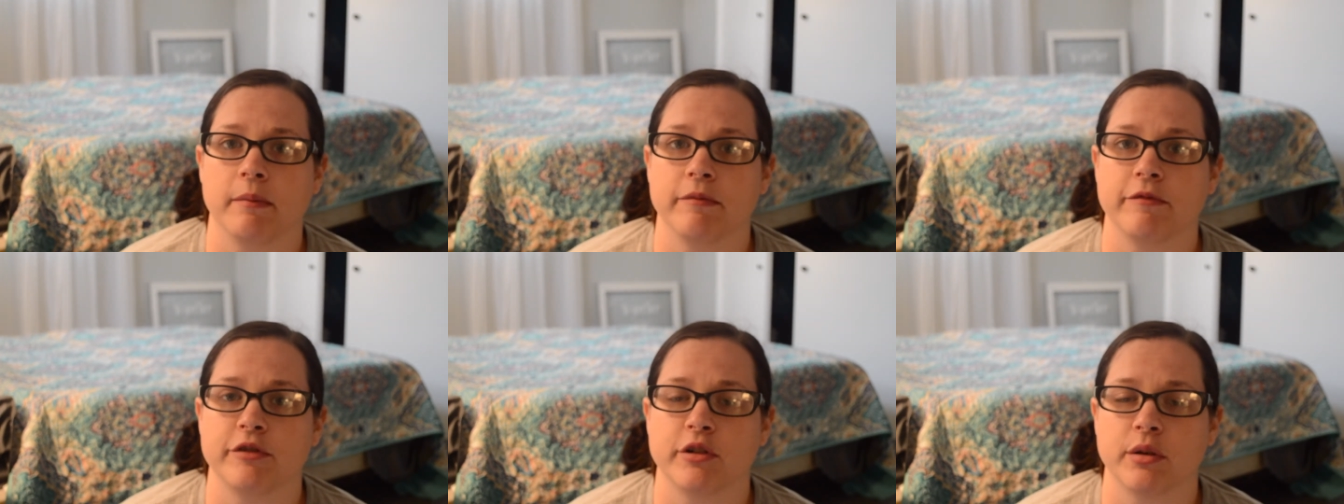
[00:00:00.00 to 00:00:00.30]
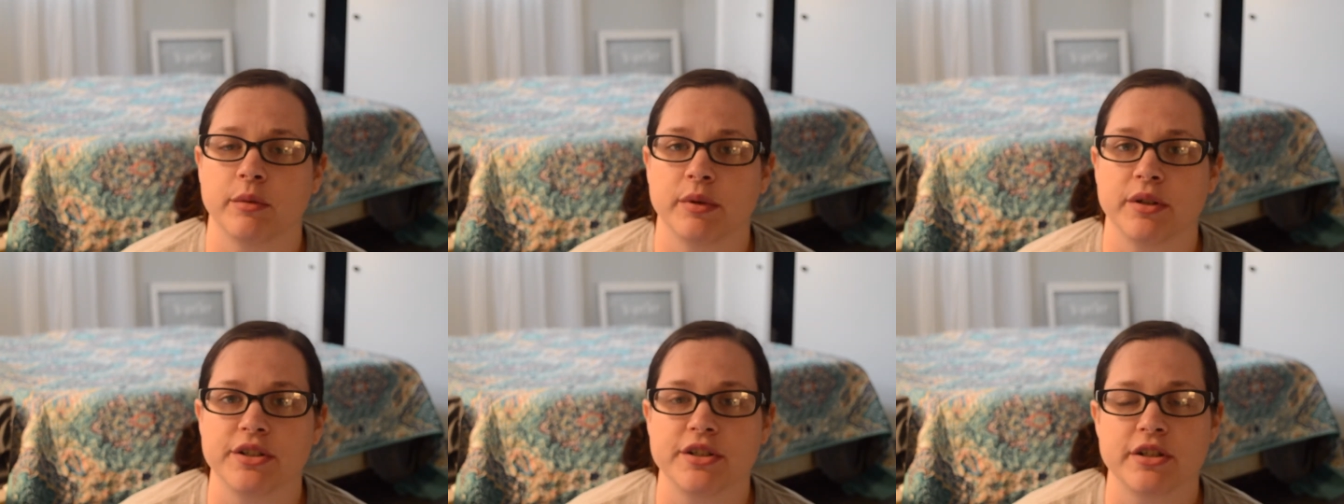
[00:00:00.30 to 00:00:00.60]

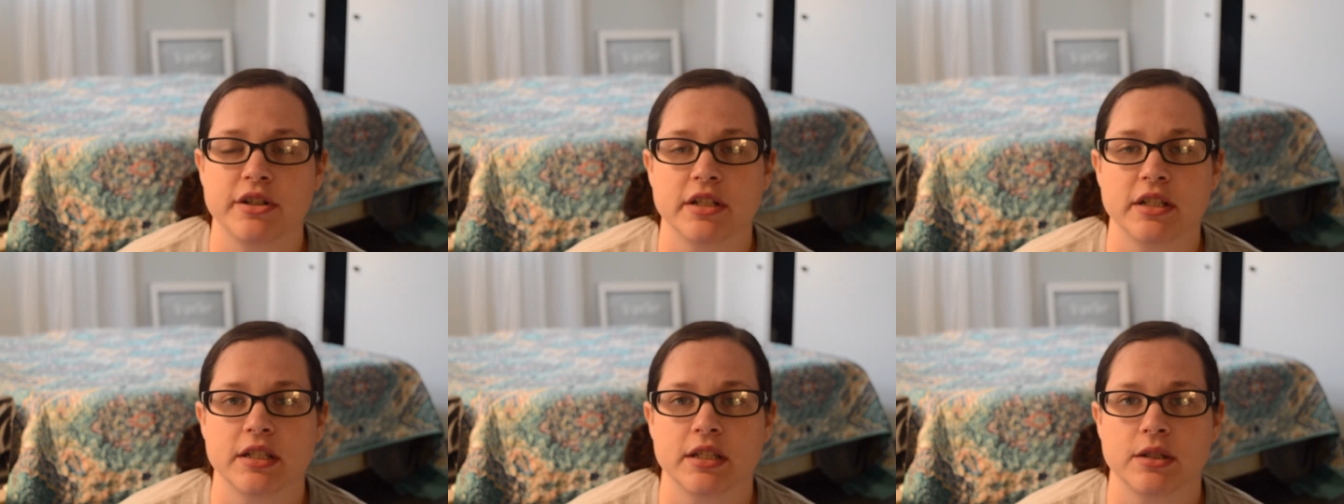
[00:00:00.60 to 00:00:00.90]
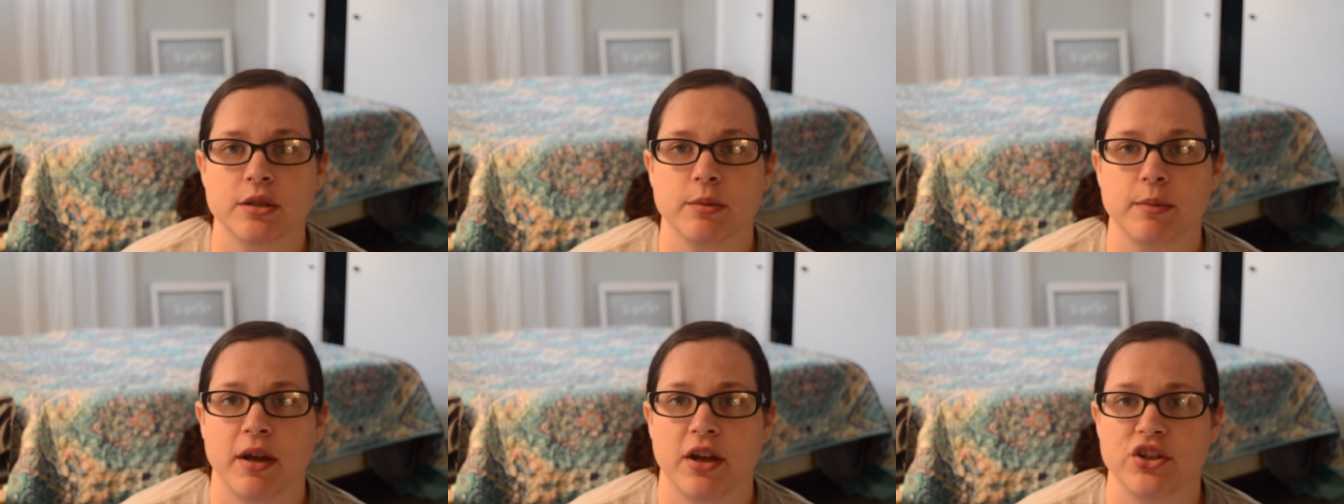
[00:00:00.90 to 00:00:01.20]
Fort
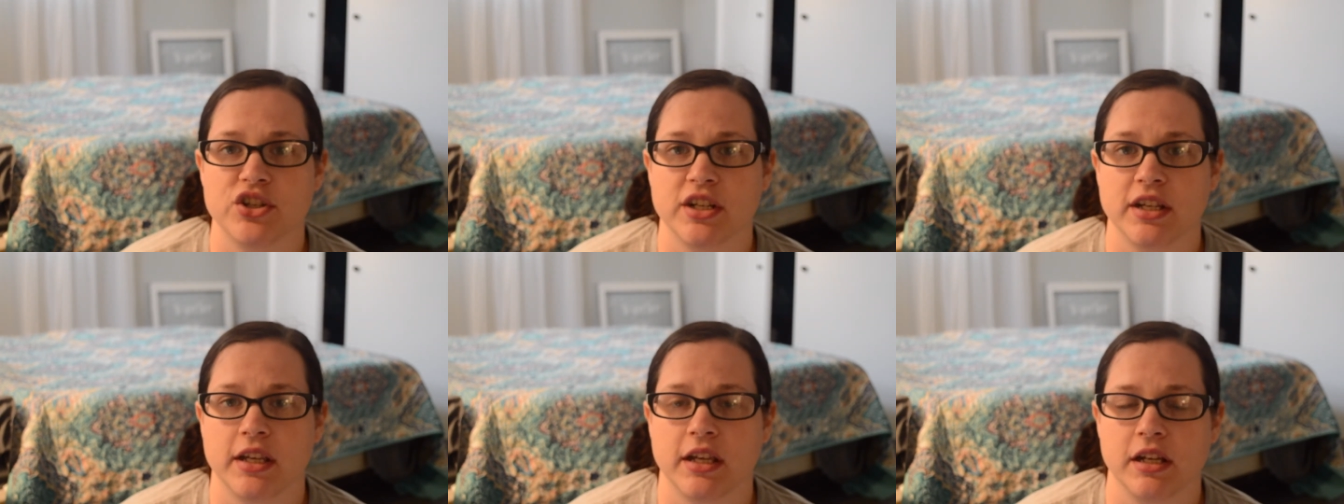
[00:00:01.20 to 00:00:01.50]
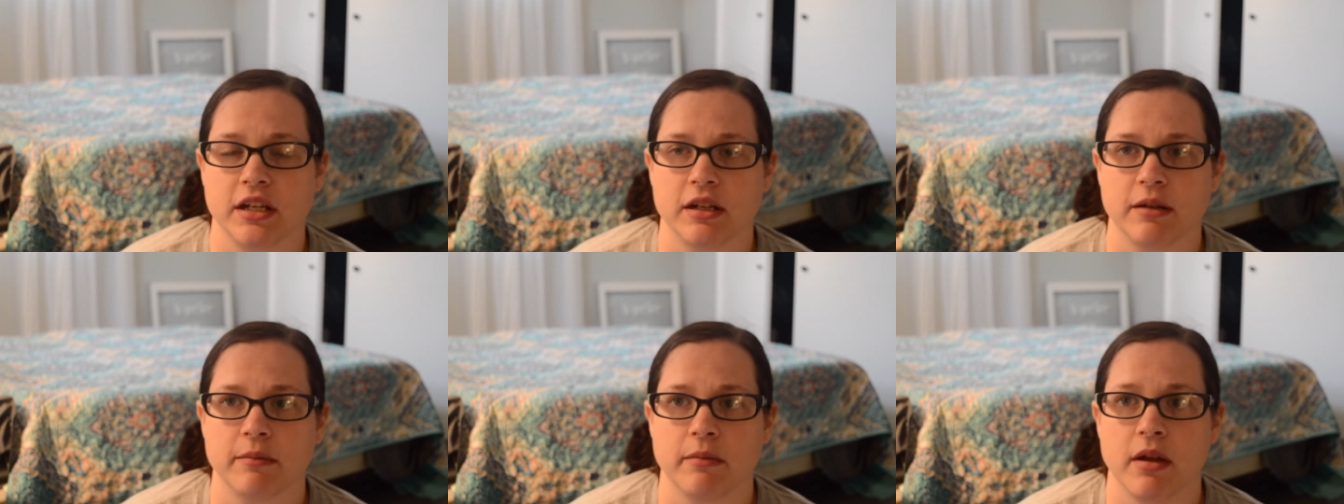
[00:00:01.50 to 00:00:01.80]
Wilderness to Magic
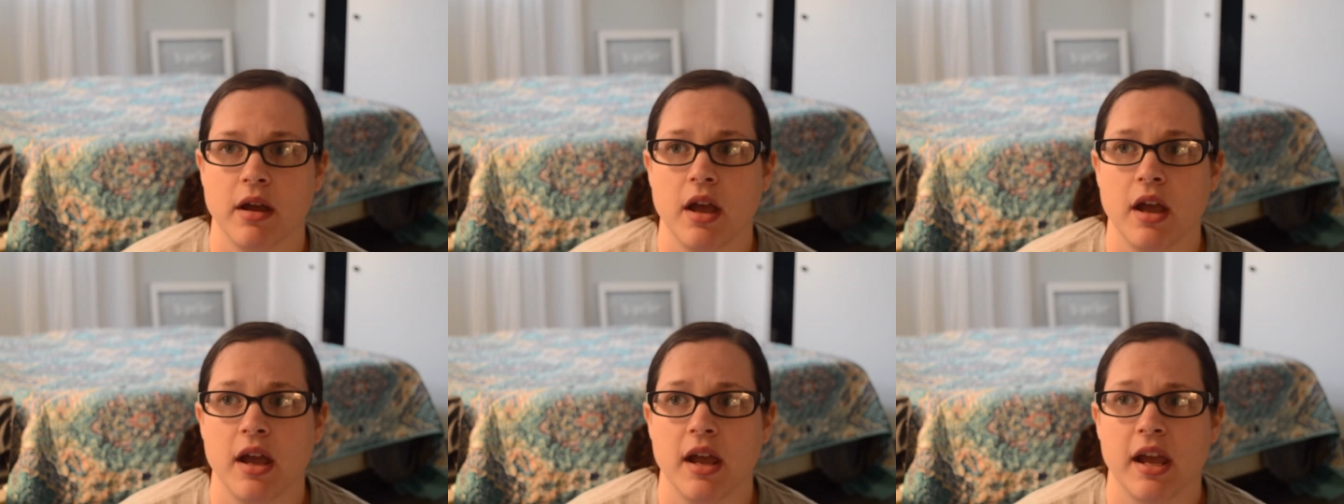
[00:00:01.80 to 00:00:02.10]
Kingdom.